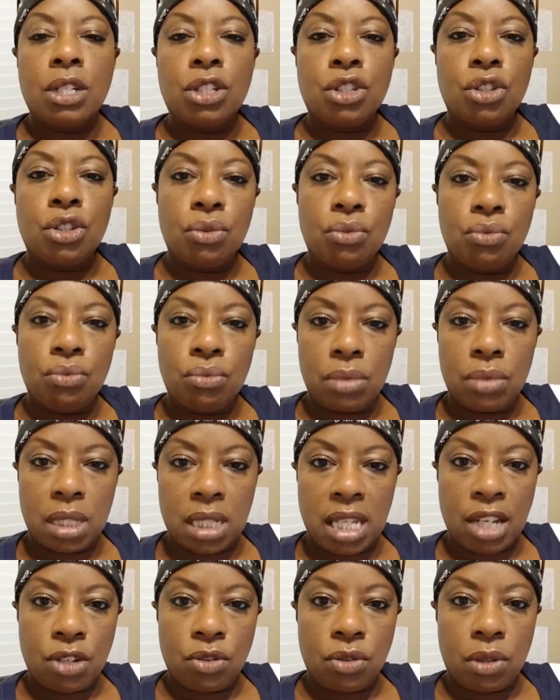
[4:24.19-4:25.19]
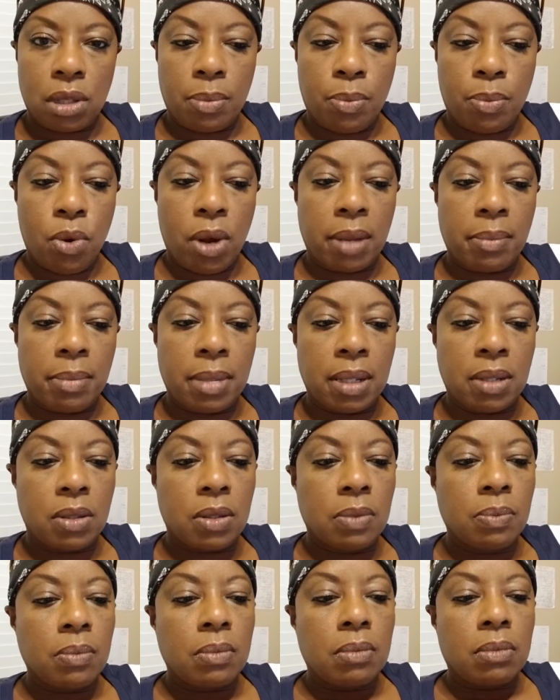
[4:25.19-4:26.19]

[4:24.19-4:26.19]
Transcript: to schedule appointments.